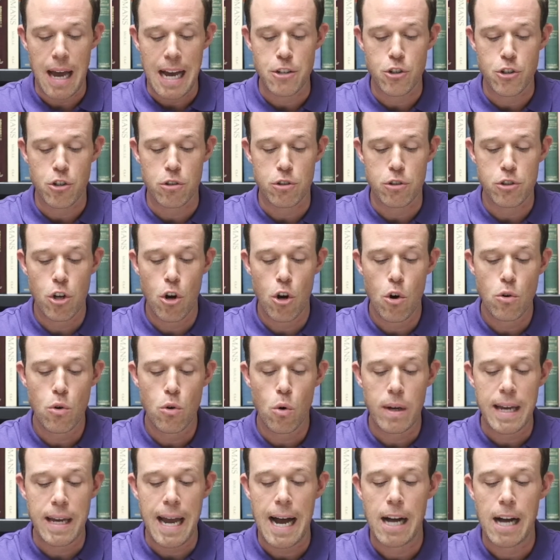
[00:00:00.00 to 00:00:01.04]
as your
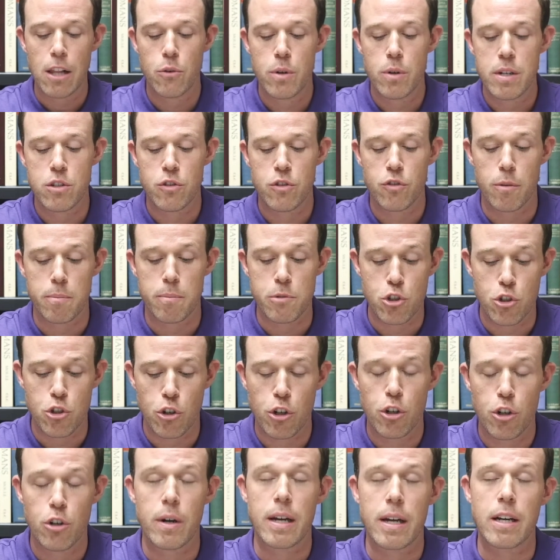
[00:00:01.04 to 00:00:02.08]
total calories from
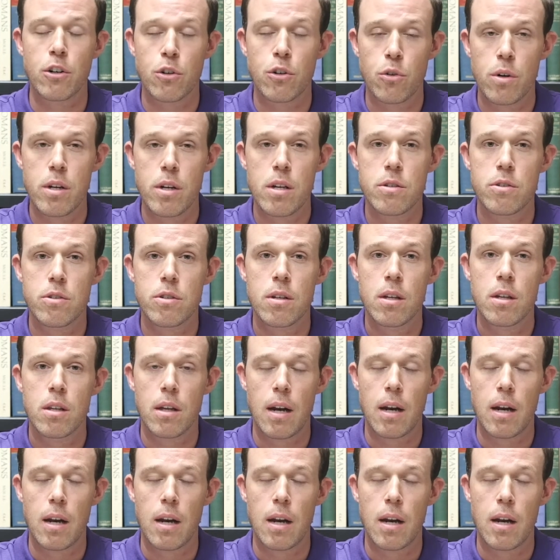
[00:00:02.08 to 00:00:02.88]
sugar increase,